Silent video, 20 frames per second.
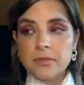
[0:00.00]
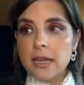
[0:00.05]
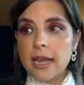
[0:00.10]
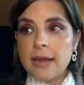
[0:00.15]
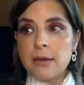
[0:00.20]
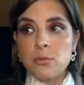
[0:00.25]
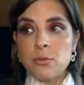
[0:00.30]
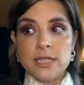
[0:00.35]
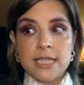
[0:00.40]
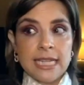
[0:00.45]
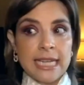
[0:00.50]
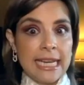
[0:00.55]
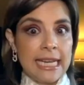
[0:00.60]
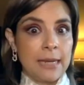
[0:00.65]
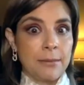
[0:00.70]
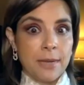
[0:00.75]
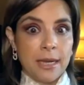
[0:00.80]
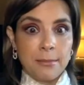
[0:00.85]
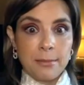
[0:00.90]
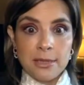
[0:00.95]
I wasn't
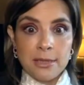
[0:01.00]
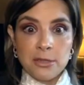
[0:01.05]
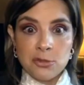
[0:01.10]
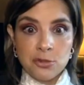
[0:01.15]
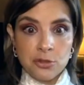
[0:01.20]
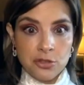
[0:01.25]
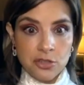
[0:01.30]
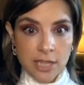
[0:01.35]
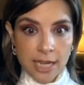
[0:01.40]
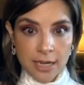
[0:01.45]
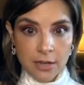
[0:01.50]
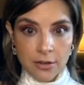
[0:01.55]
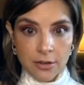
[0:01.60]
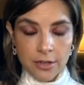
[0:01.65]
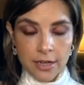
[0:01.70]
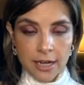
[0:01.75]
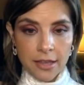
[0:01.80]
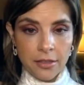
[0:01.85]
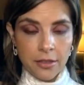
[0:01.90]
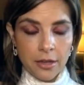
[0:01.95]
getting my menstrual
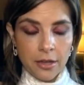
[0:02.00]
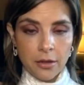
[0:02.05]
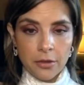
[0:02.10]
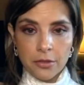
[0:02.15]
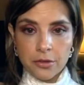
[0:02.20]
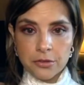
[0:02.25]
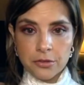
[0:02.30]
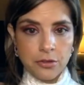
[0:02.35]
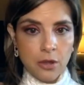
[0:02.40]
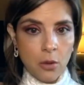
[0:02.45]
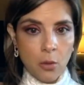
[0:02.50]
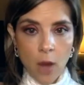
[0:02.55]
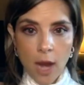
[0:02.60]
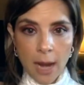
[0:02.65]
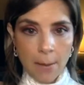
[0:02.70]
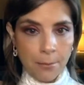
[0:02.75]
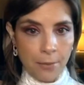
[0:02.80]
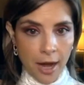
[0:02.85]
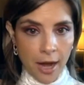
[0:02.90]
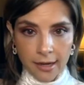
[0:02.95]
cycle. And I thought, there's no
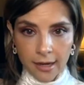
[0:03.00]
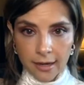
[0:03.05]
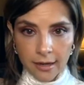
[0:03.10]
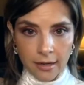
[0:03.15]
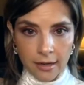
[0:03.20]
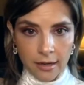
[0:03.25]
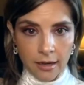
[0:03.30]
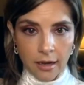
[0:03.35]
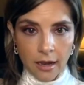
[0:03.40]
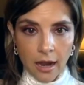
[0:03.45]
way I'm pregnant.